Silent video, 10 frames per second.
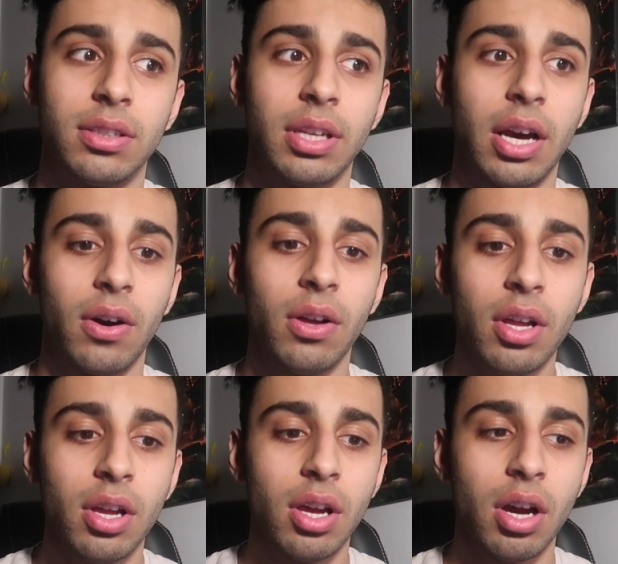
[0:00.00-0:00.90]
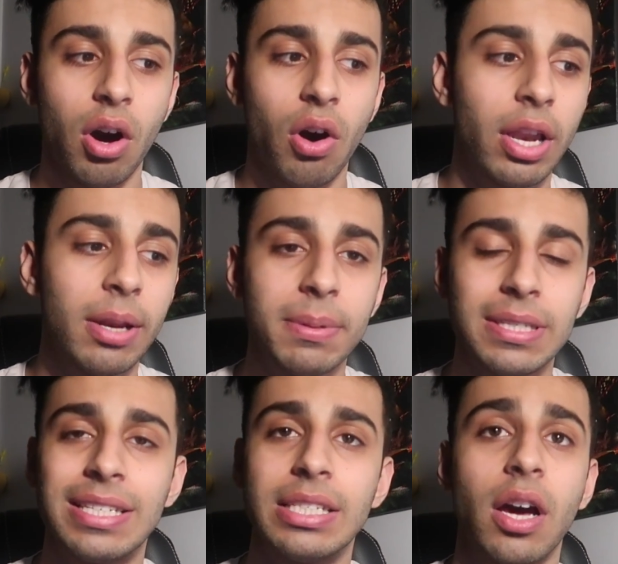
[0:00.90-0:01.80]
Now, online
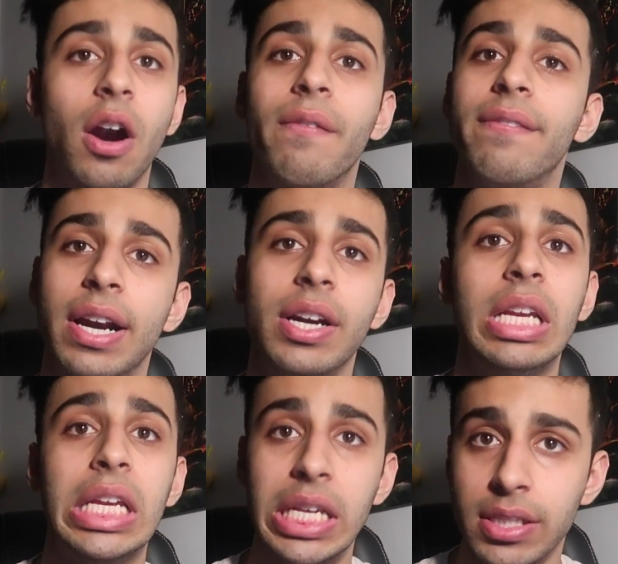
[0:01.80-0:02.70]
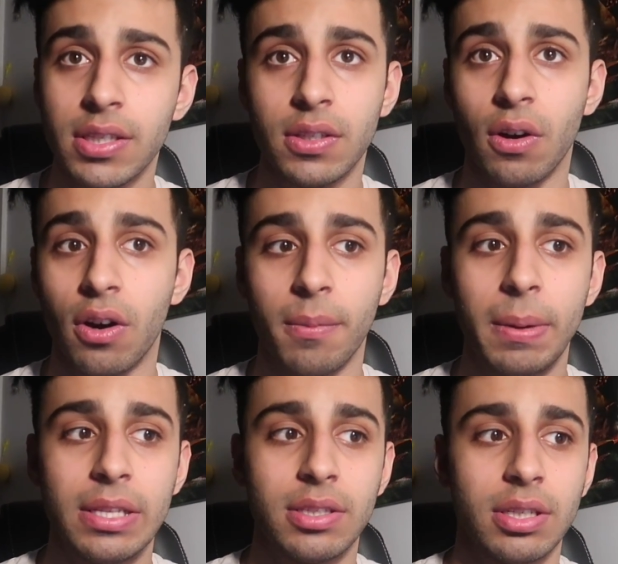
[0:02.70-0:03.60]
businesses are very easy to automate,